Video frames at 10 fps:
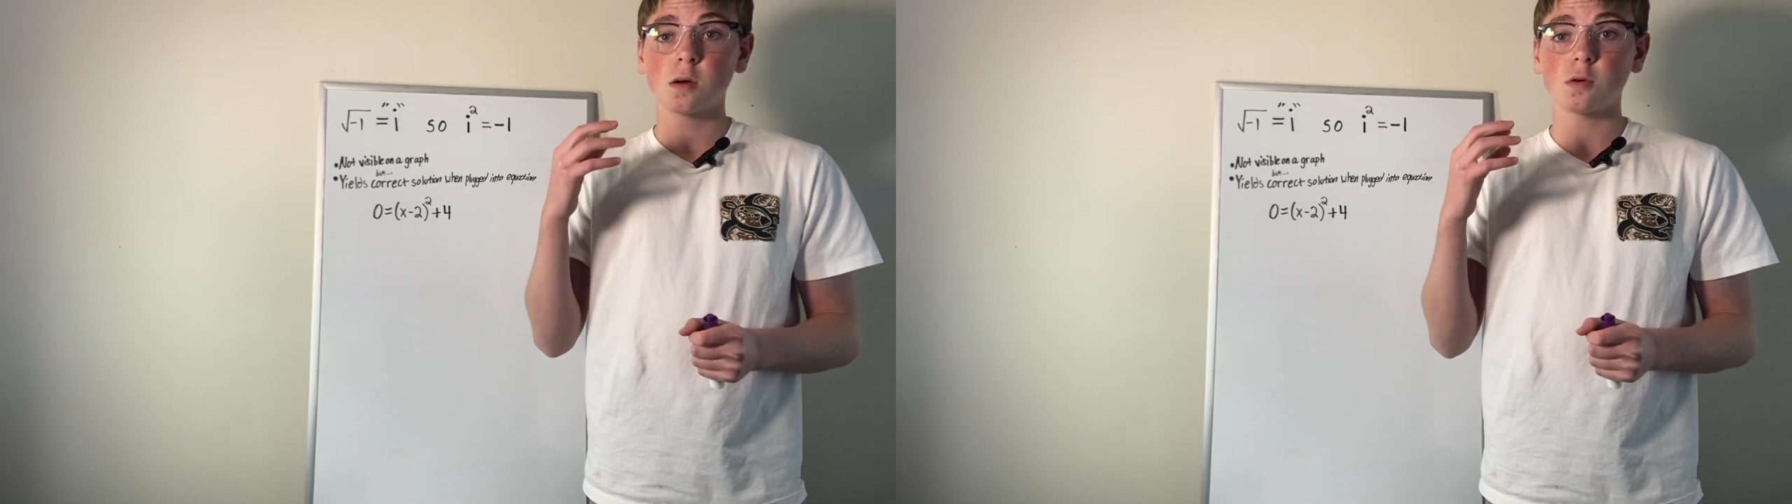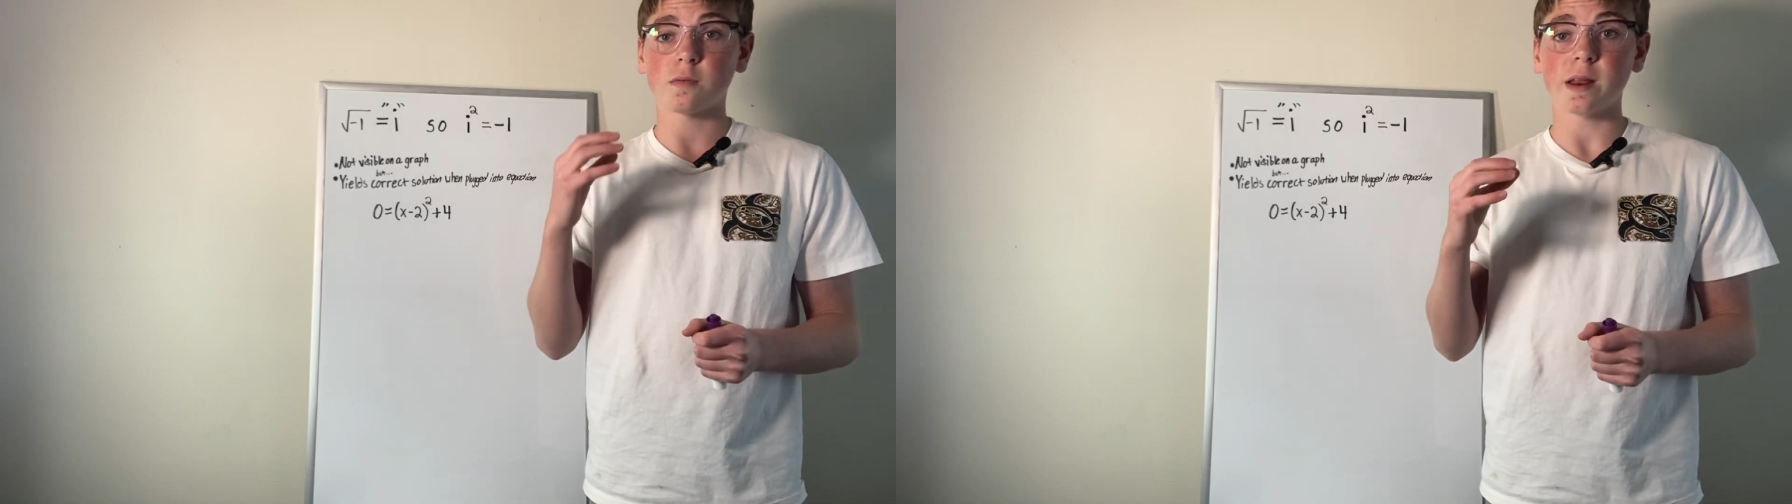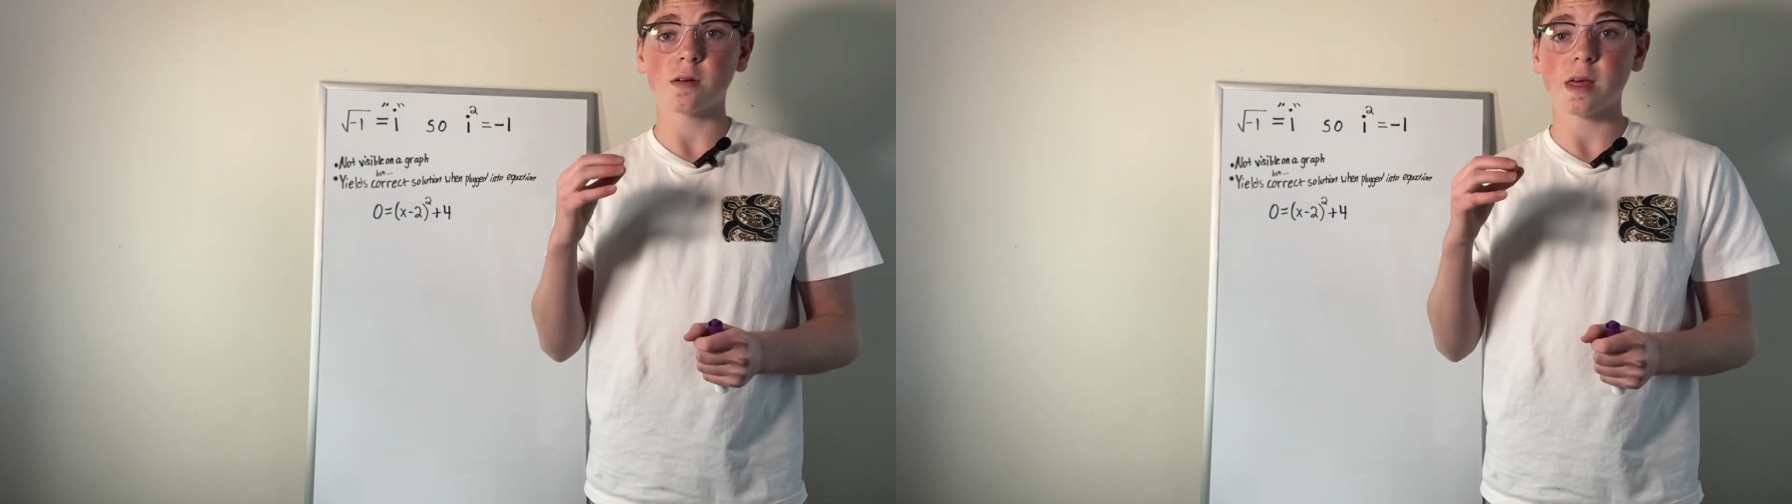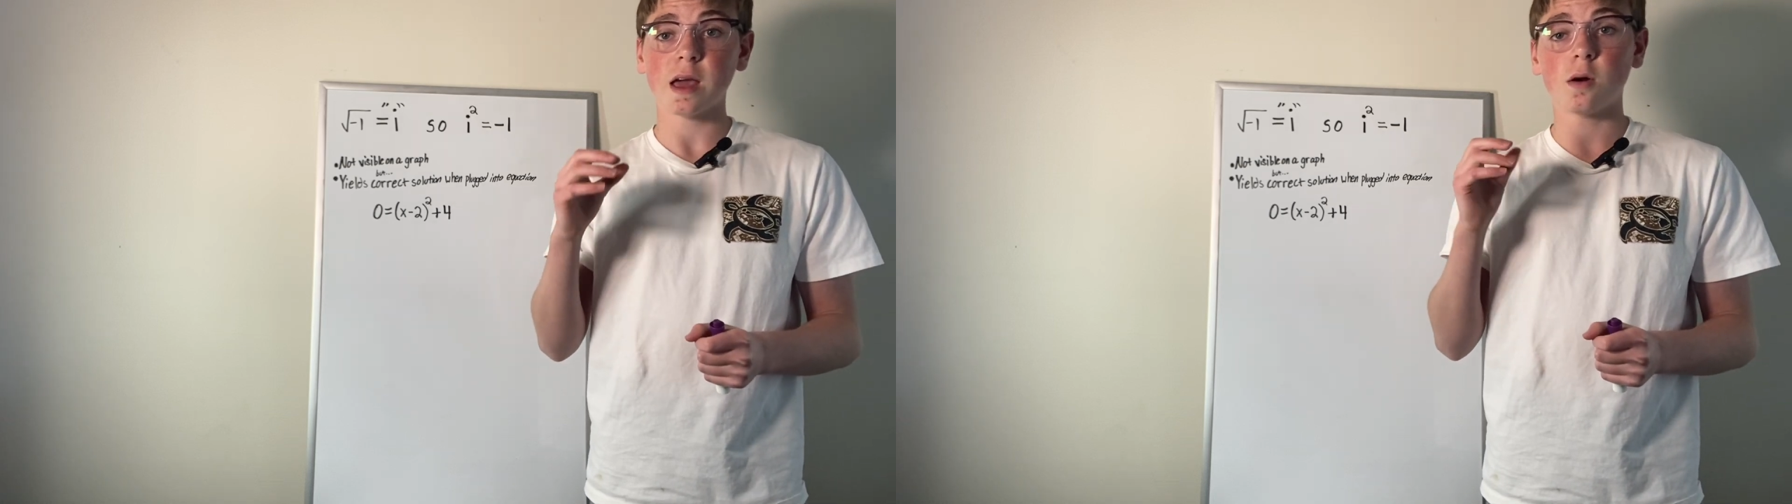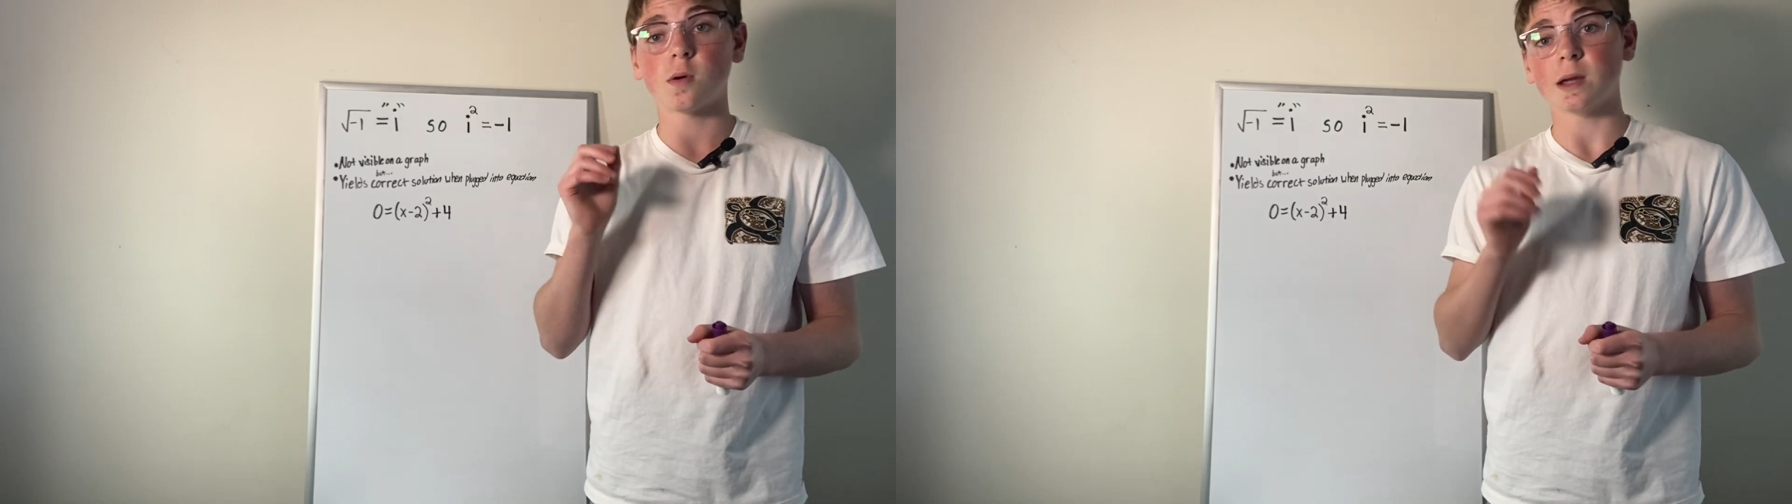greater
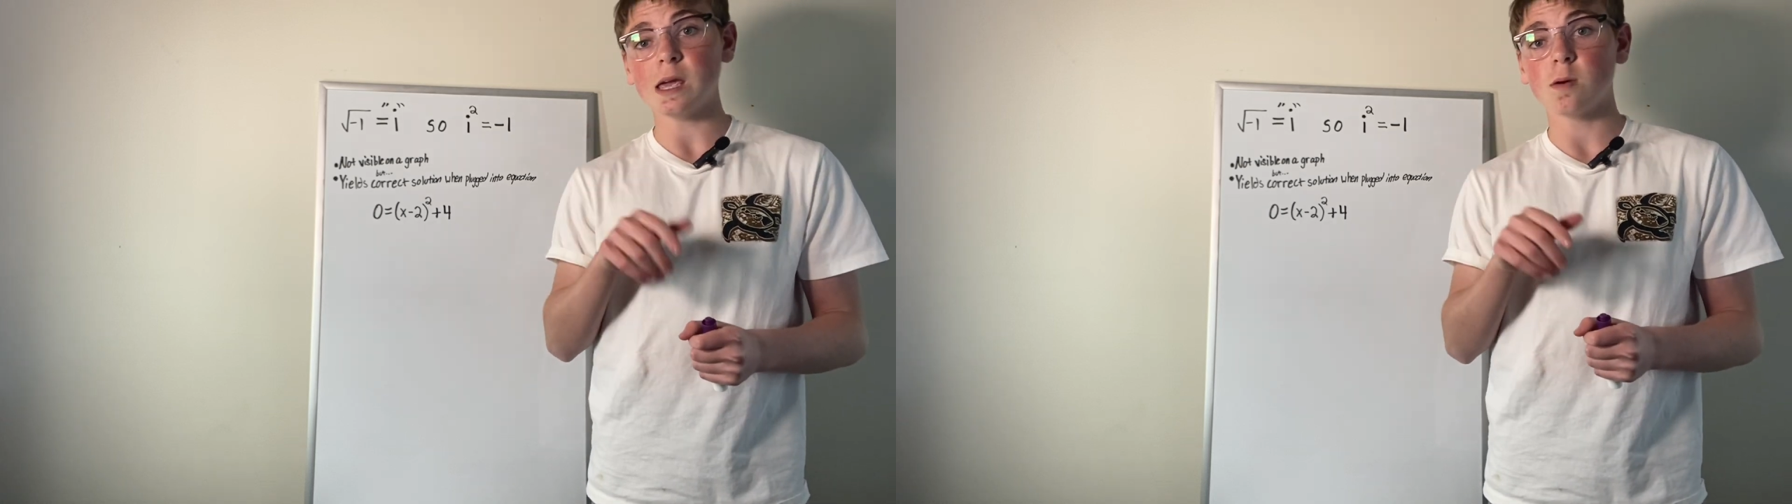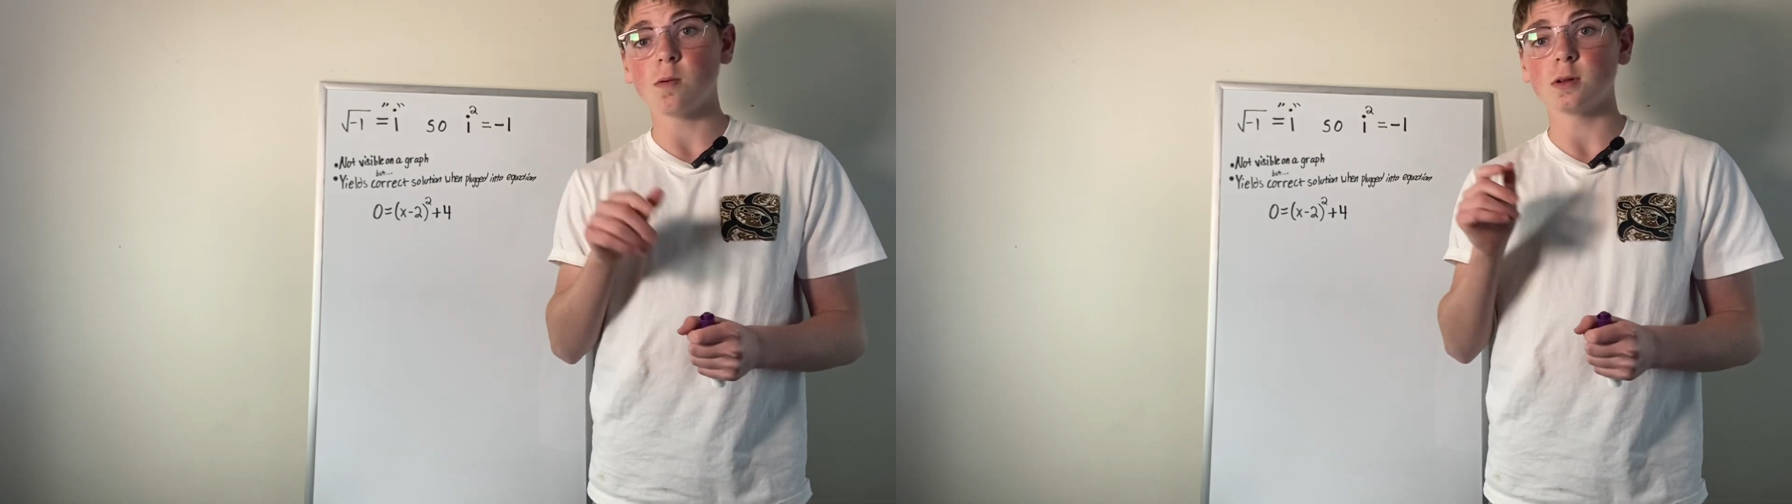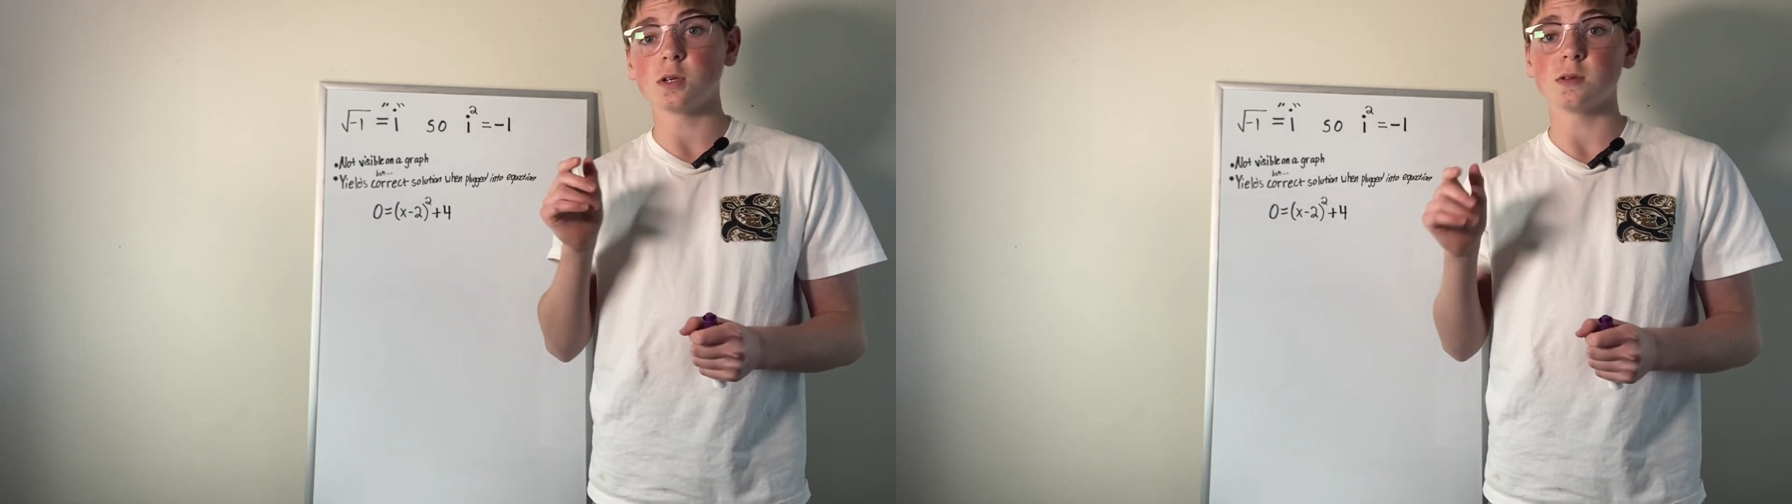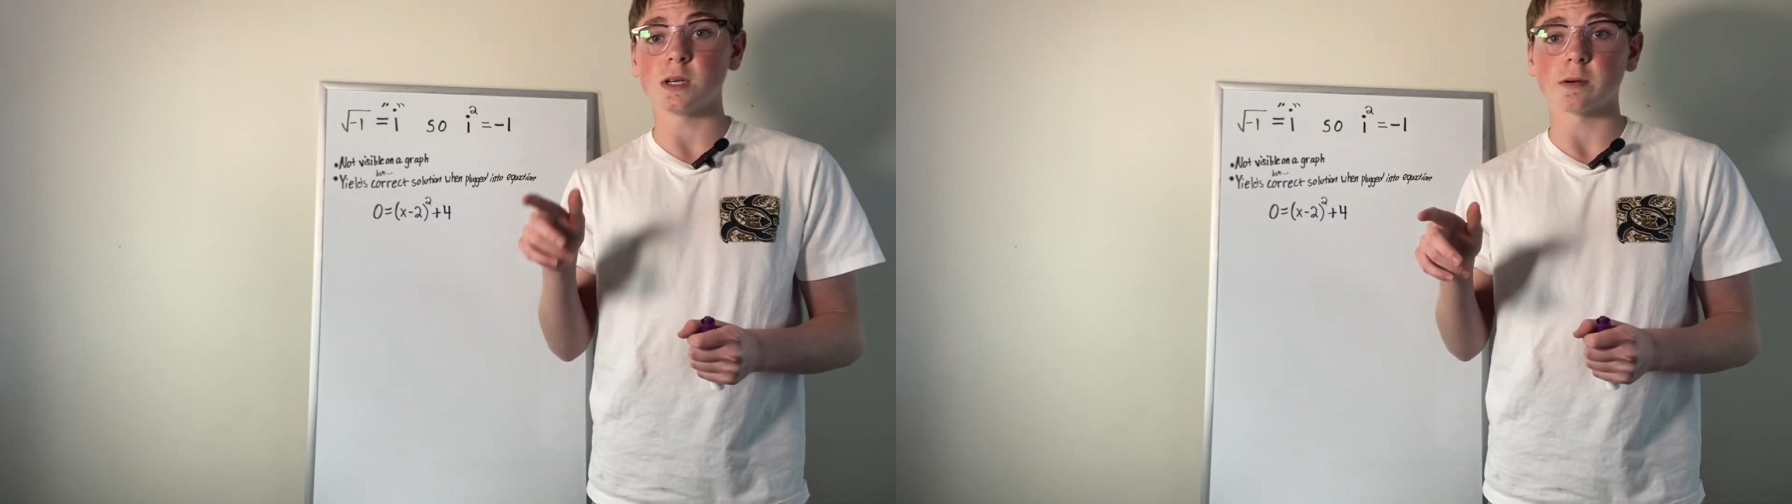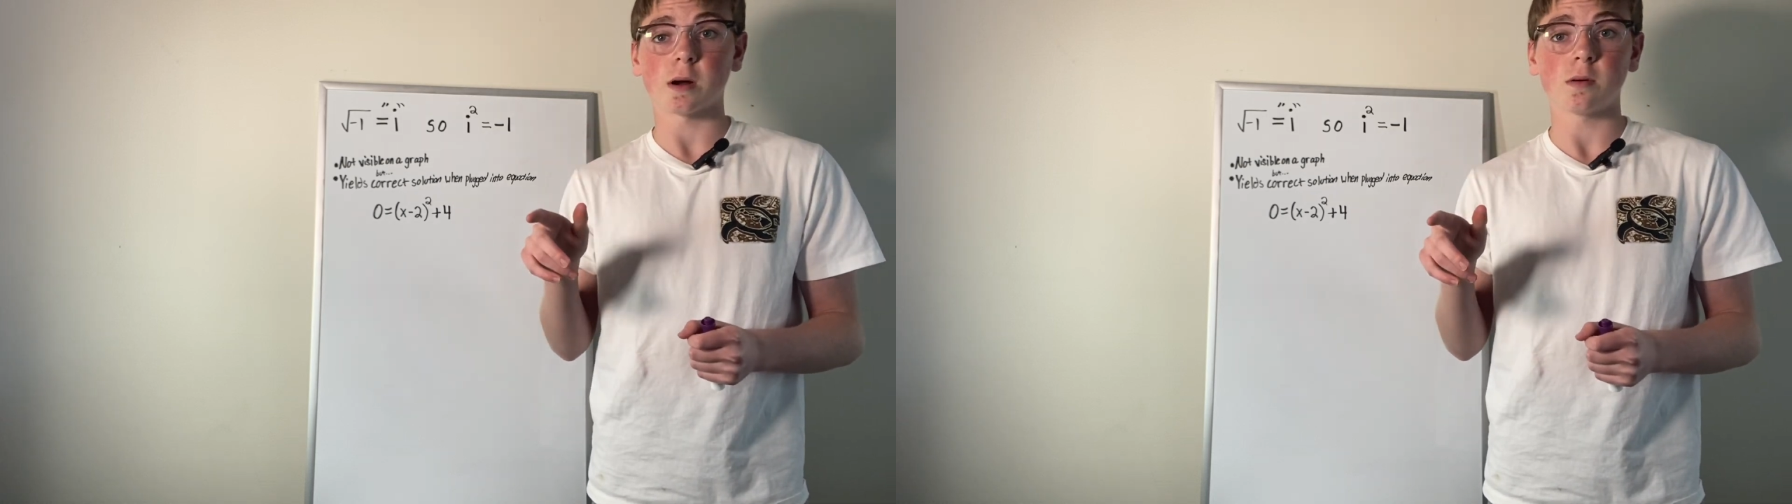than or equal to
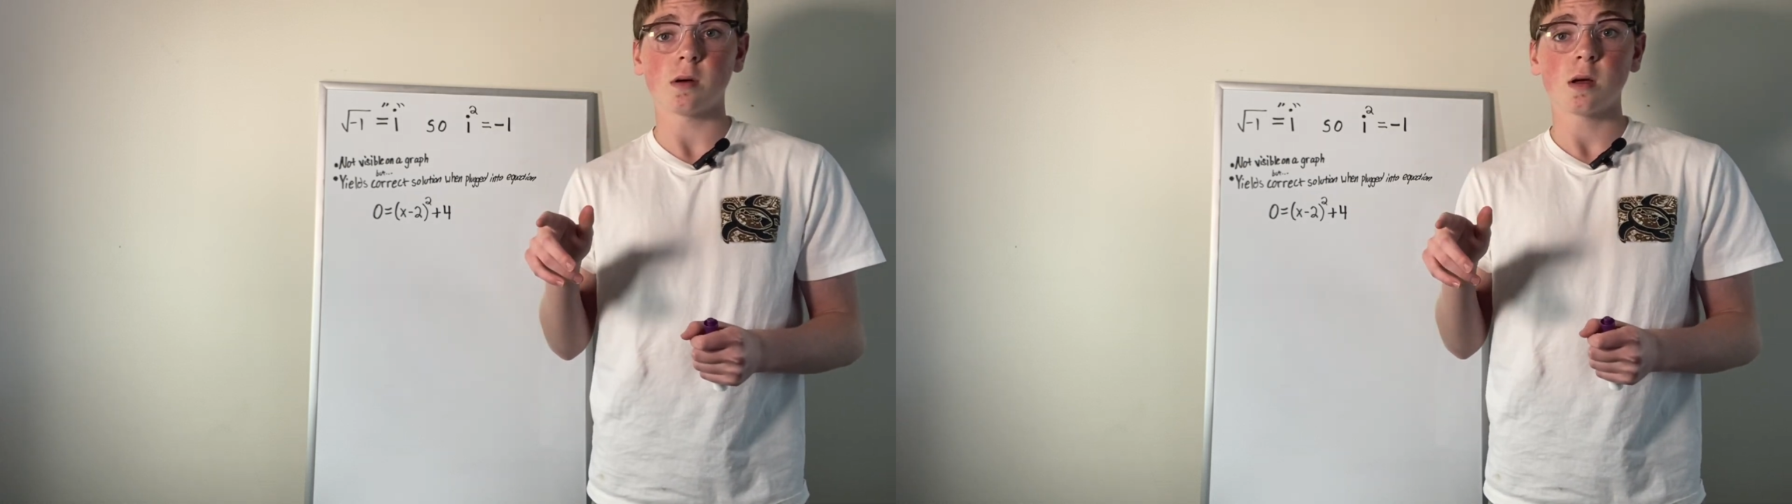0.